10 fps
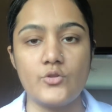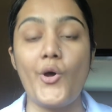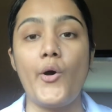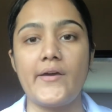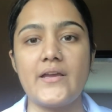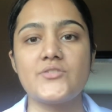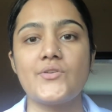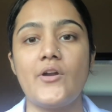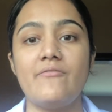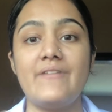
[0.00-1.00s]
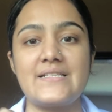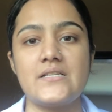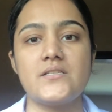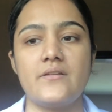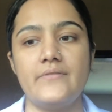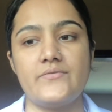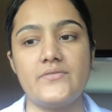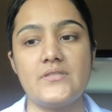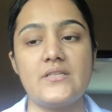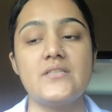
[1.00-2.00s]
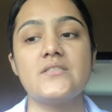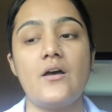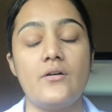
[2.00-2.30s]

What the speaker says: thorax, or flexor surfaces.